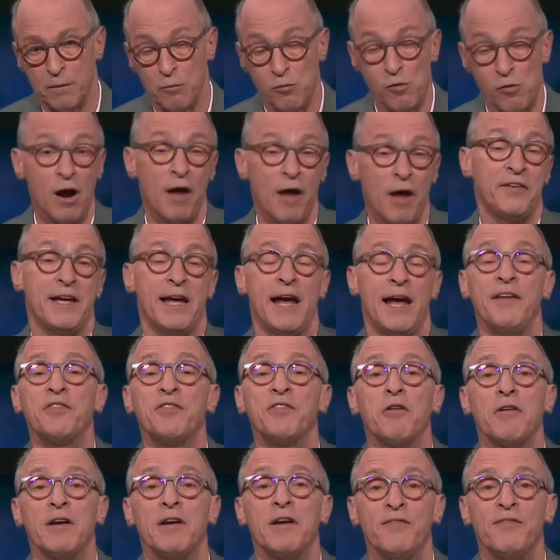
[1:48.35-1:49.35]
We're on the
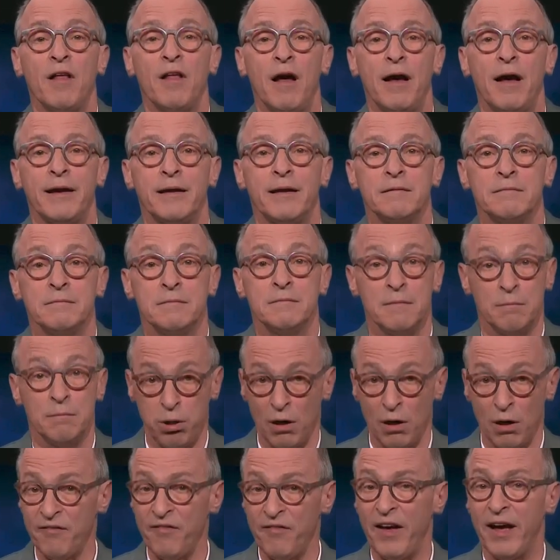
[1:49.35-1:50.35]
8:30 flight.
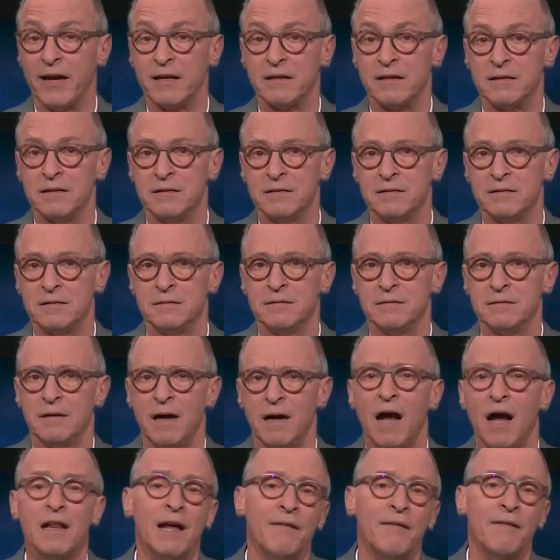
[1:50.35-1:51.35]
Perfect!
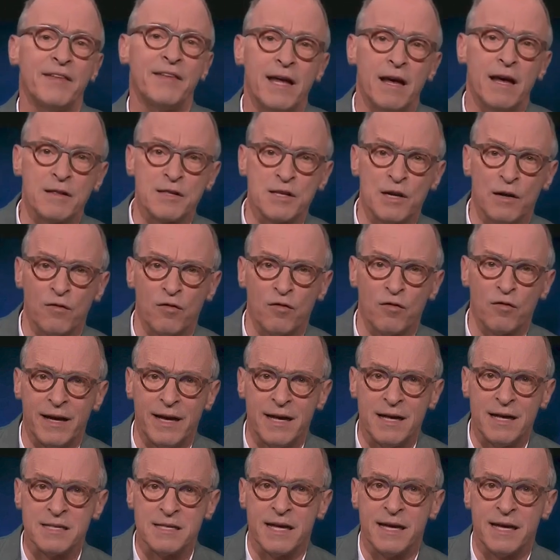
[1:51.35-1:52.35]
I'll have the eggs over
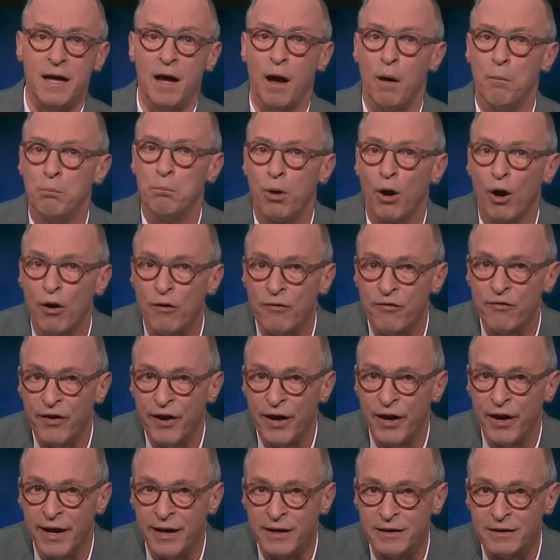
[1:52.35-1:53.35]
easy.
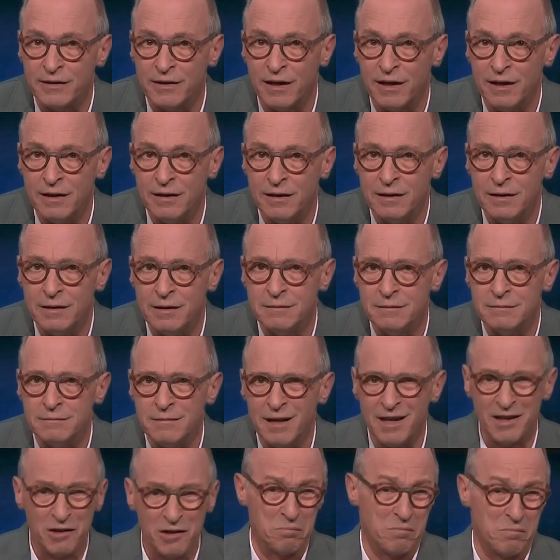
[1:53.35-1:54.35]
Perfect.
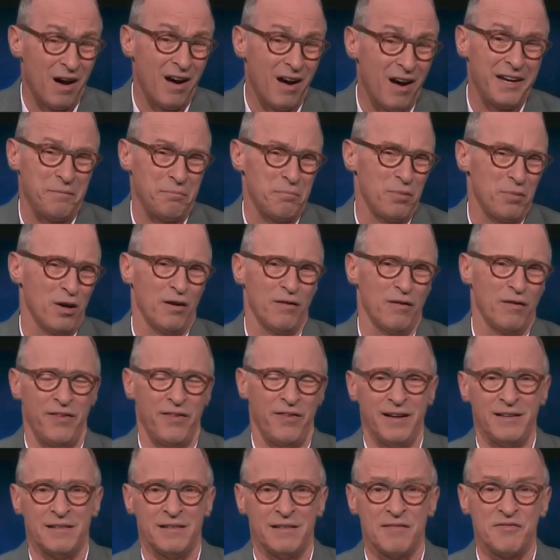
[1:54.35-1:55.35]
I don't mind
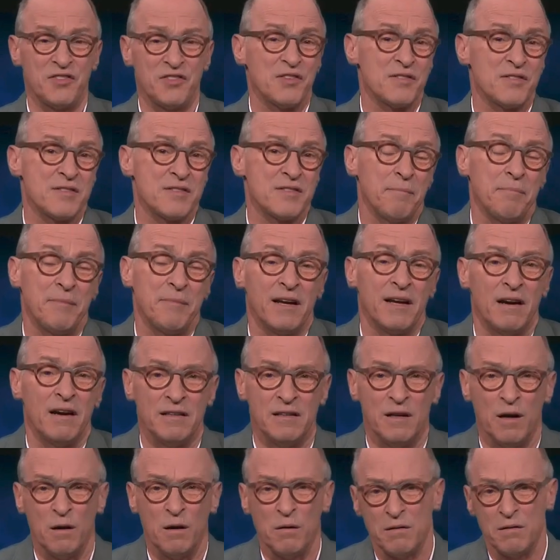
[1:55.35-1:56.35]
perfect, it's just something
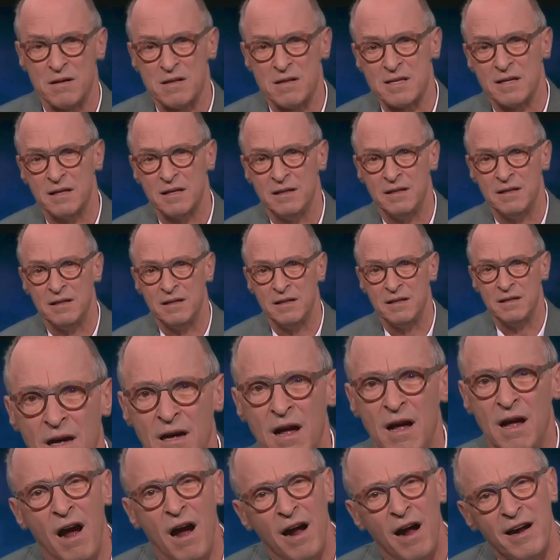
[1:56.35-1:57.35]
I noticed.
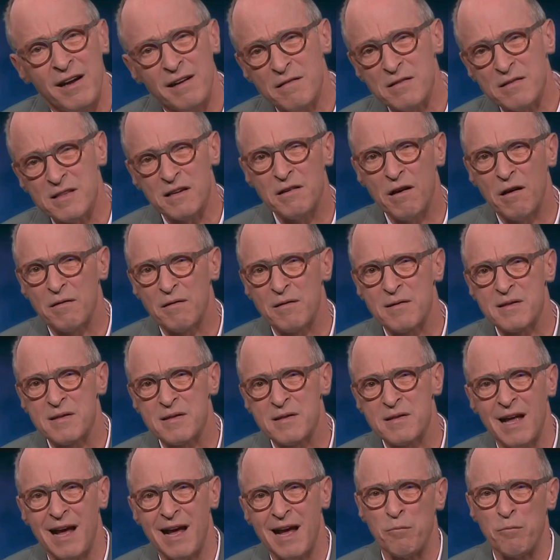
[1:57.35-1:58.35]
I also
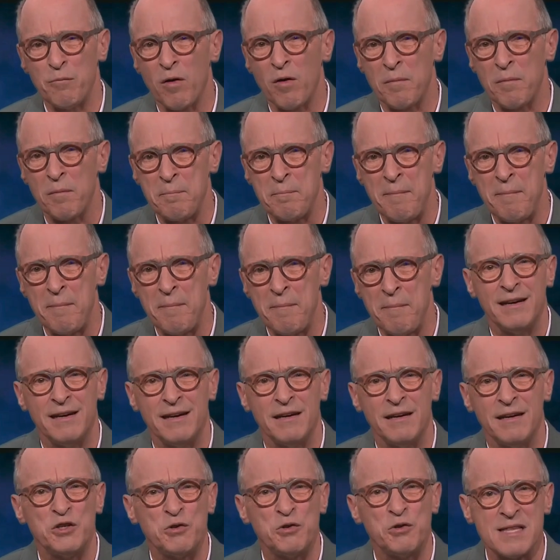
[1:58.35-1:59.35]
noticed a lot more men
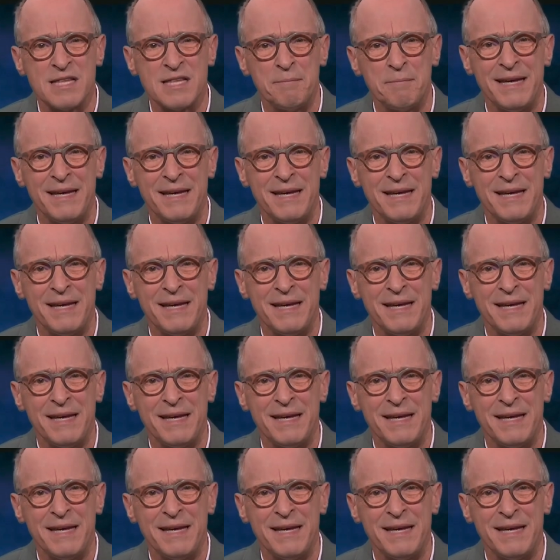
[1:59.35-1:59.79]
addressing me.